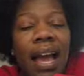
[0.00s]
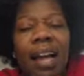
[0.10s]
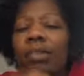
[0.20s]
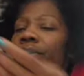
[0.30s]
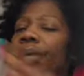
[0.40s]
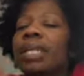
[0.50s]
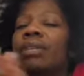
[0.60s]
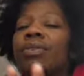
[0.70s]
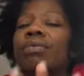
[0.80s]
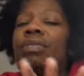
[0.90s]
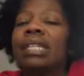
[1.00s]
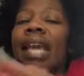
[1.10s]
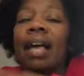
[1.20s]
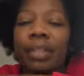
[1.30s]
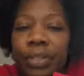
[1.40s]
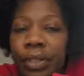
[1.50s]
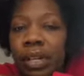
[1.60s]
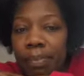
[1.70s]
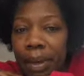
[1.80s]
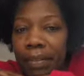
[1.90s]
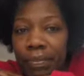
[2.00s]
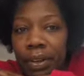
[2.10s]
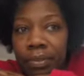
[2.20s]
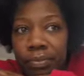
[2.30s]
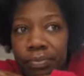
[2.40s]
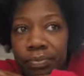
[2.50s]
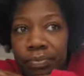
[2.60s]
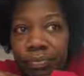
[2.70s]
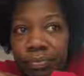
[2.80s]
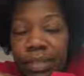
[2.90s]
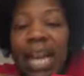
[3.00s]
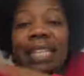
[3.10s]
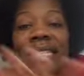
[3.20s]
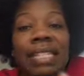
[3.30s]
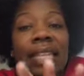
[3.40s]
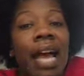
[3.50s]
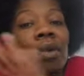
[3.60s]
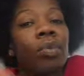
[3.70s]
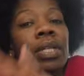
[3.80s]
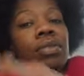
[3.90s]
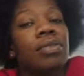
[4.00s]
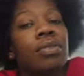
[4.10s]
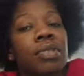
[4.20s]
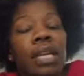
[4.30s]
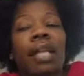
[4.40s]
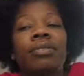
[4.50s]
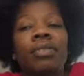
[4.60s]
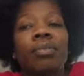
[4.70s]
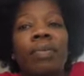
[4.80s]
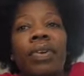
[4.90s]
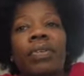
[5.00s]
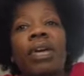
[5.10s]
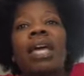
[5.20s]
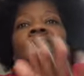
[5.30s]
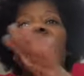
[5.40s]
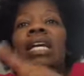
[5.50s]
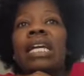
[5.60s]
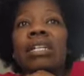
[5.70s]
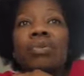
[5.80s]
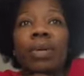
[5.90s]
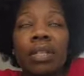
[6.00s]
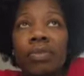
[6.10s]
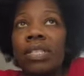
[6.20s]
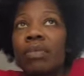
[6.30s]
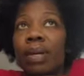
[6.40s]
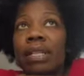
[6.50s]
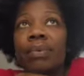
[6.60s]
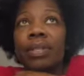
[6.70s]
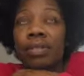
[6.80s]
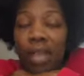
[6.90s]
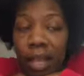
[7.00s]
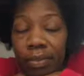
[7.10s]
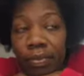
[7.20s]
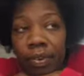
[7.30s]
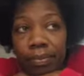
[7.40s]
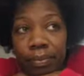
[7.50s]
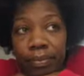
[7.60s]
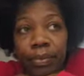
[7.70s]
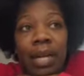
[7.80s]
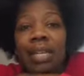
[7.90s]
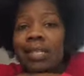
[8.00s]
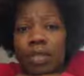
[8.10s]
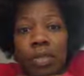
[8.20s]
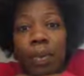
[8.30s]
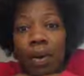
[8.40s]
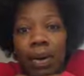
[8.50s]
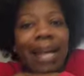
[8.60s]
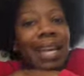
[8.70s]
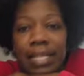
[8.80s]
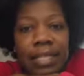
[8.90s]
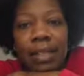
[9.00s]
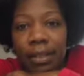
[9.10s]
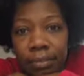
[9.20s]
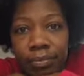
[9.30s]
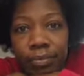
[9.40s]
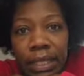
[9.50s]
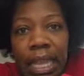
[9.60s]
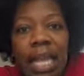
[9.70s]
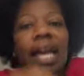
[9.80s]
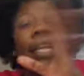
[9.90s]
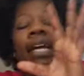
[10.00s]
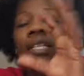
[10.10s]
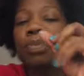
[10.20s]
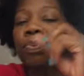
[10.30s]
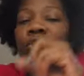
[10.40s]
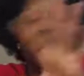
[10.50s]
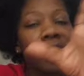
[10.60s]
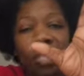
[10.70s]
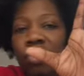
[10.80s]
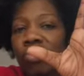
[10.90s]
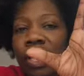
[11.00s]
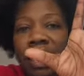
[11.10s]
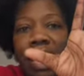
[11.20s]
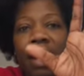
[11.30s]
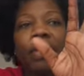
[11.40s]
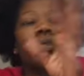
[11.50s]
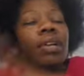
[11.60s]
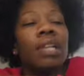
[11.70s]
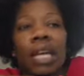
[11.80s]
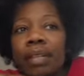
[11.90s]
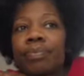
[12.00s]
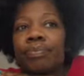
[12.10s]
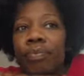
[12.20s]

I don't want to use the calendar in my phone. I did not want to use the calendar in my phone. Here's one of the reasons why I didn't want to use the calendar in my phone. One, it's too small. I can't see it. I got to stretch the screen out and all that.